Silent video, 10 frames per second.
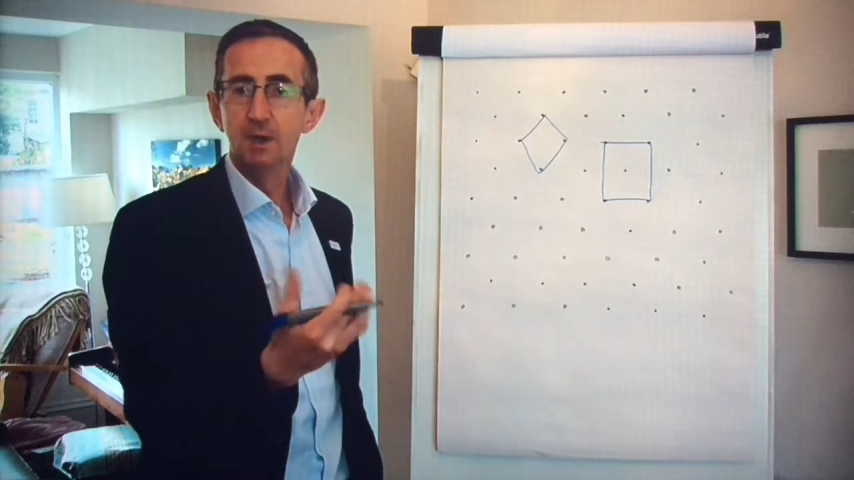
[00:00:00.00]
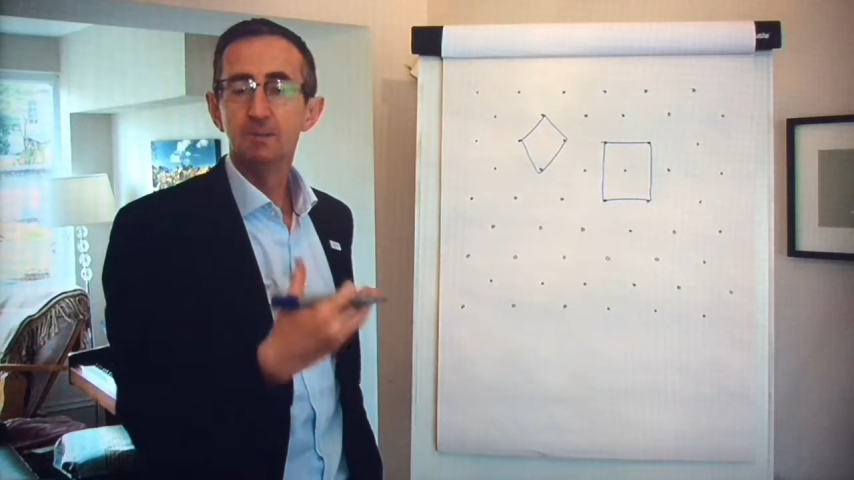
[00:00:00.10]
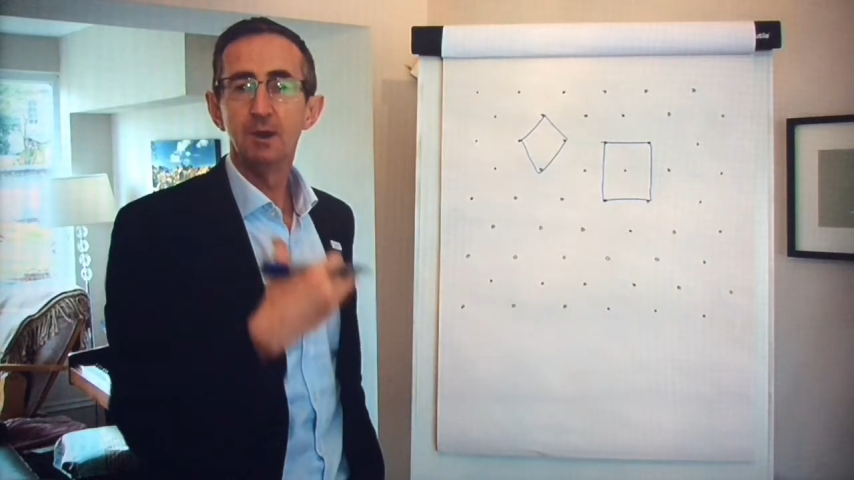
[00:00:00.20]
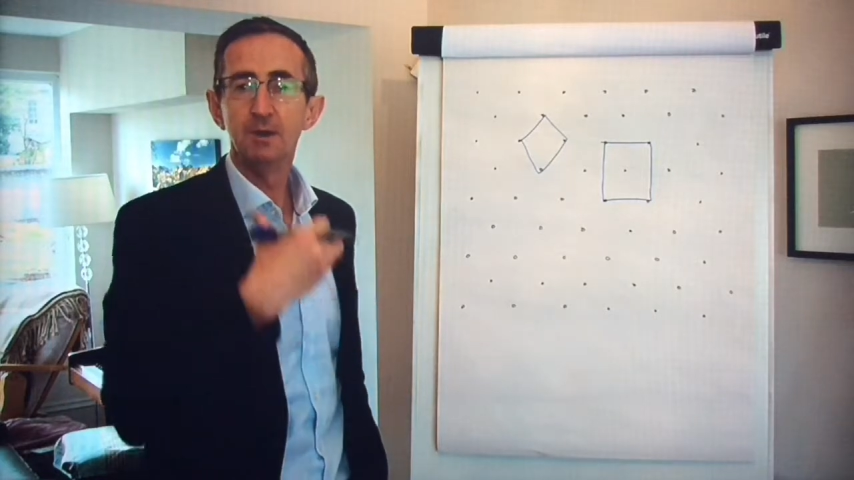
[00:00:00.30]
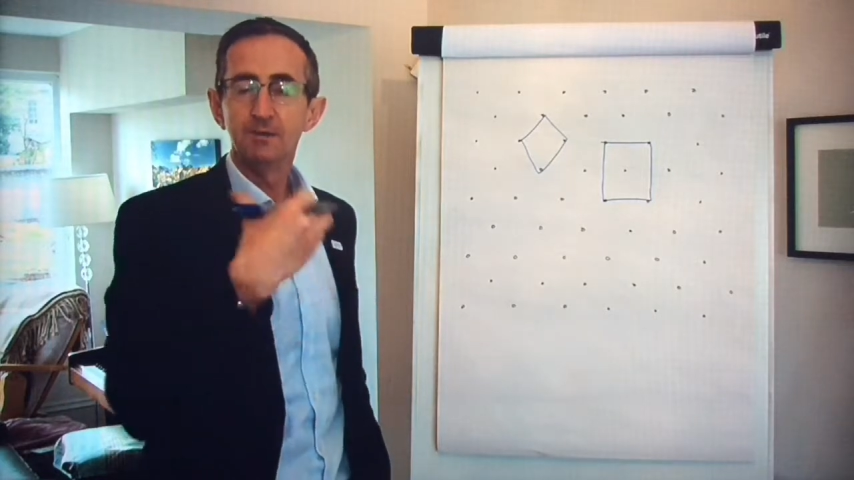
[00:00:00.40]

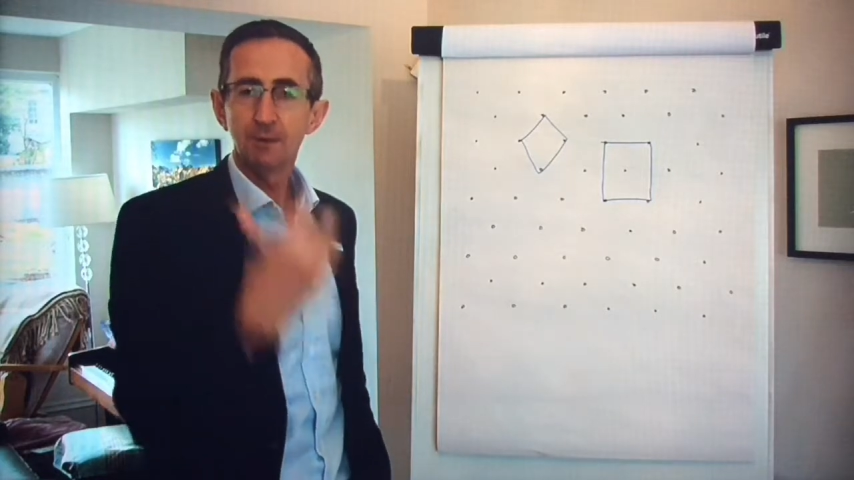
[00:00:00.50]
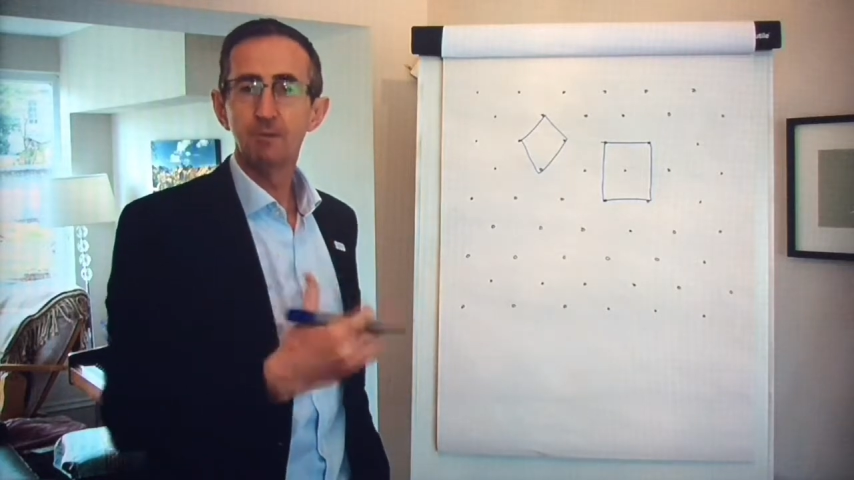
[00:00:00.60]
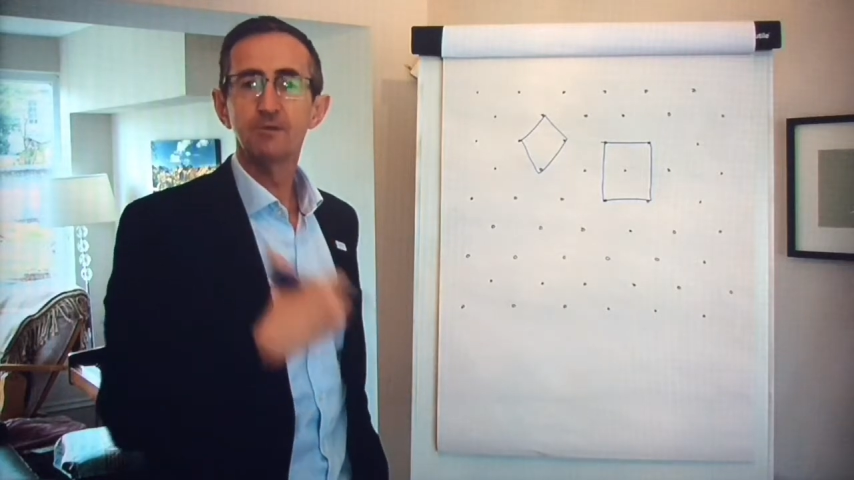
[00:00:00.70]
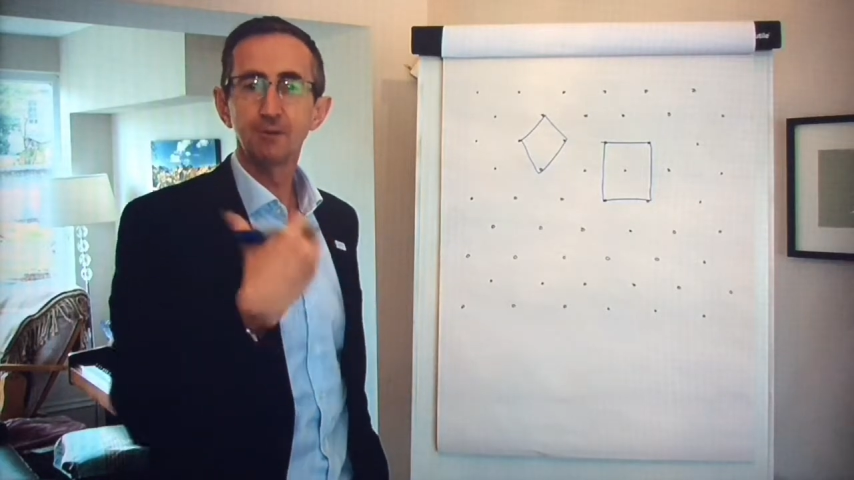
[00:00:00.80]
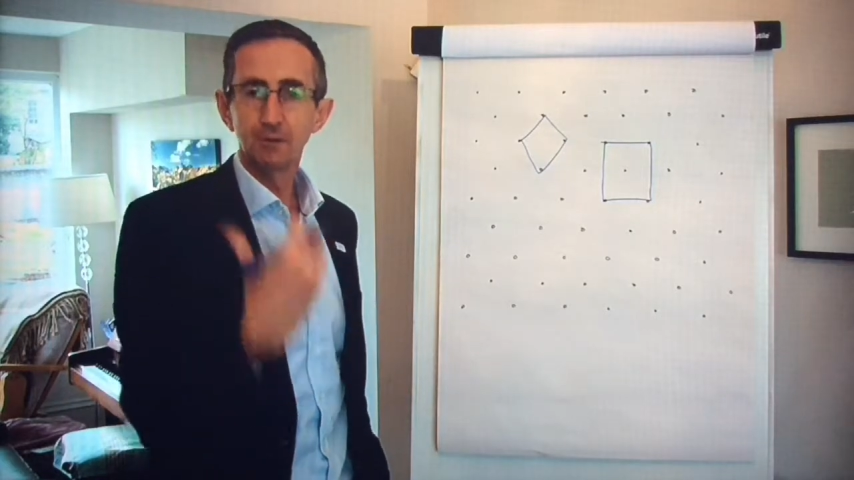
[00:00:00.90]
but it is
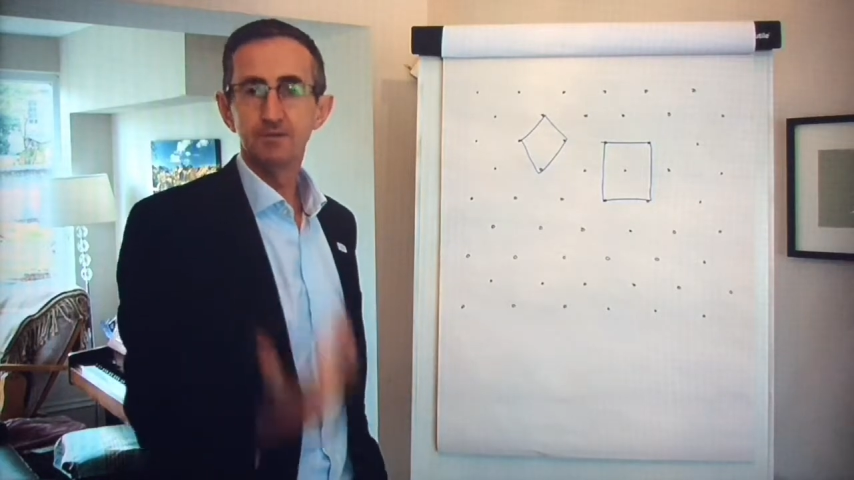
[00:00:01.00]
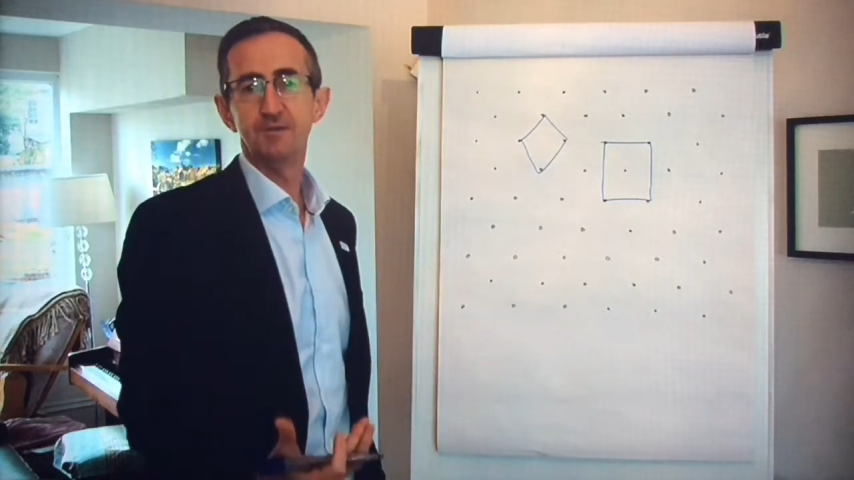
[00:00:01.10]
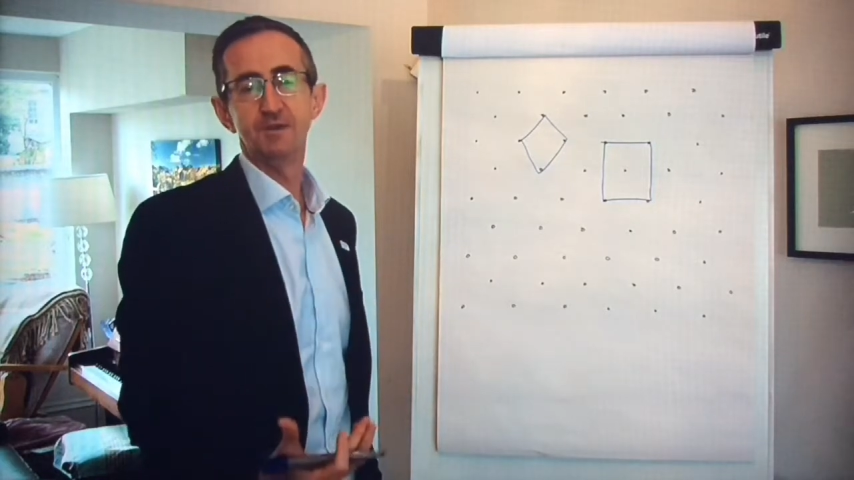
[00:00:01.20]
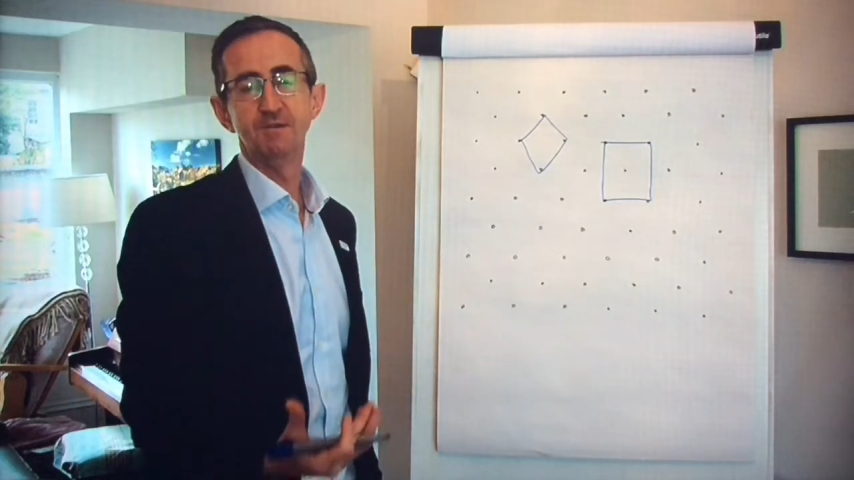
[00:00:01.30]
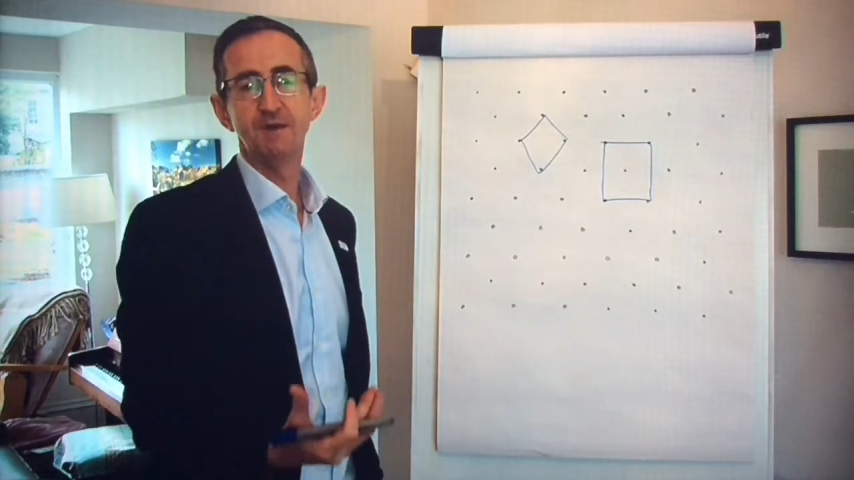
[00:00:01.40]
always good
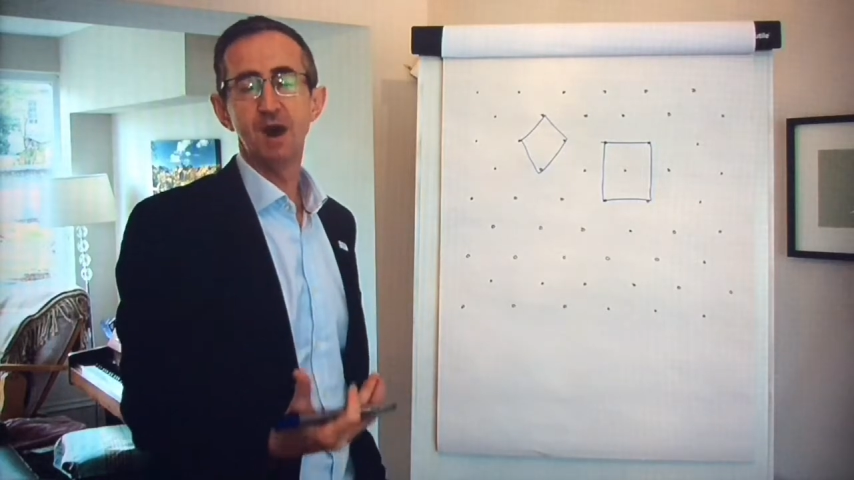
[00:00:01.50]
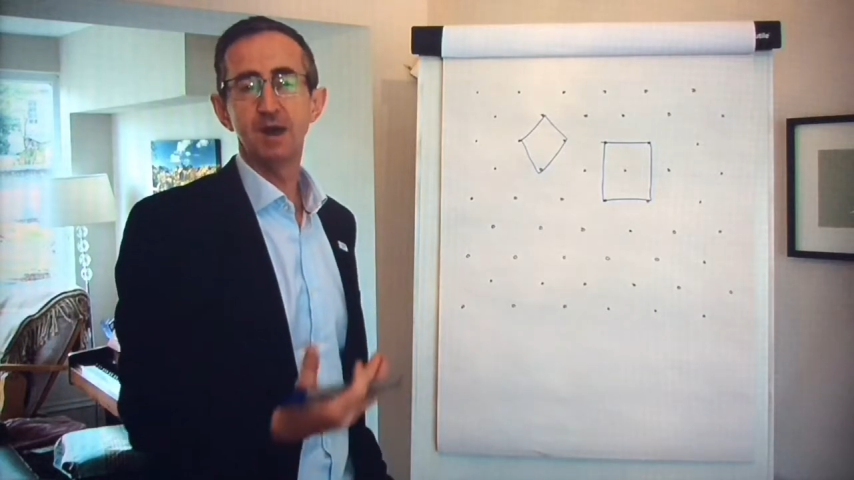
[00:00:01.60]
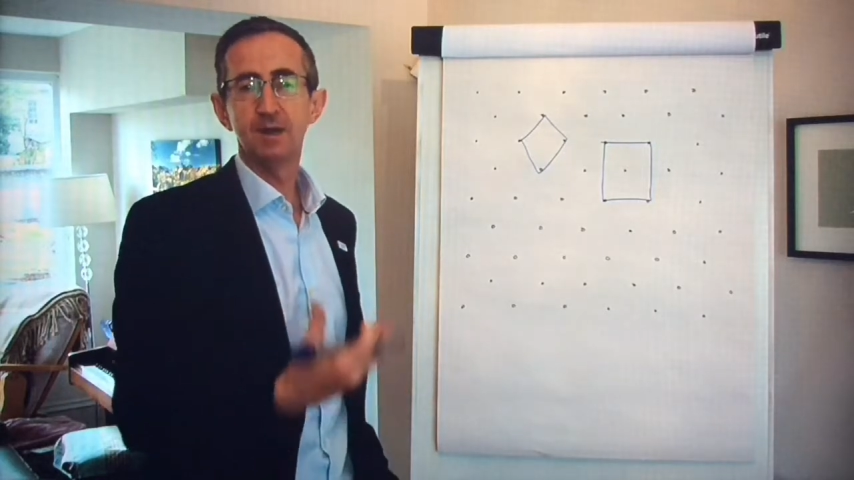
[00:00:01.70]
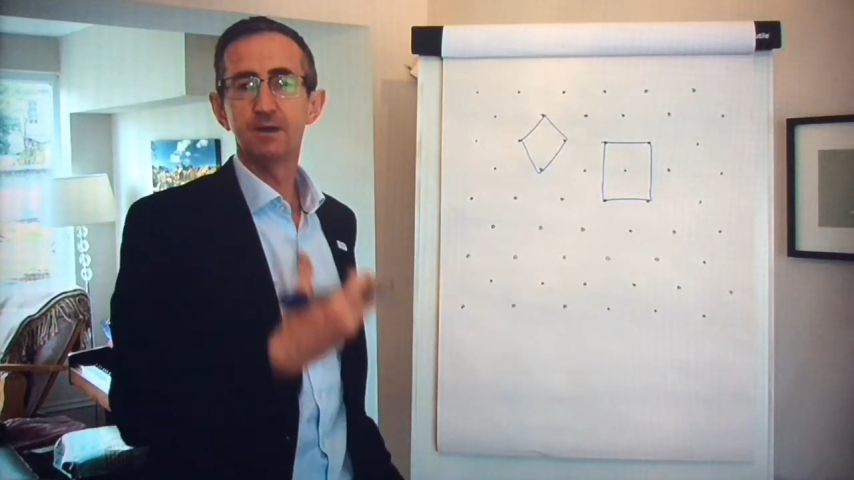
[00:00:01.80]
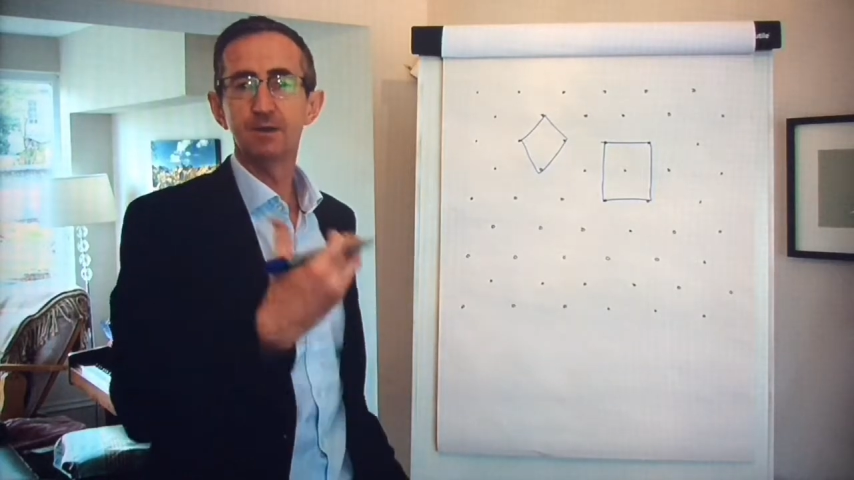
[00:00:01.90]
to
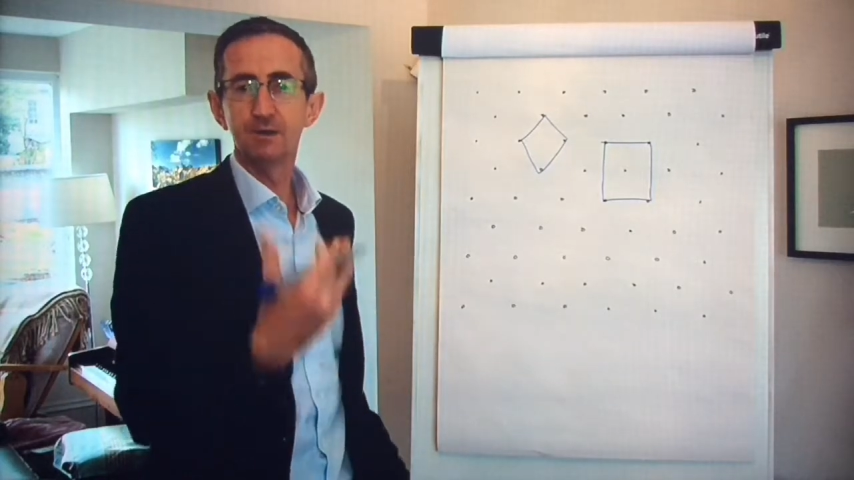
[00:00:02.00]
define,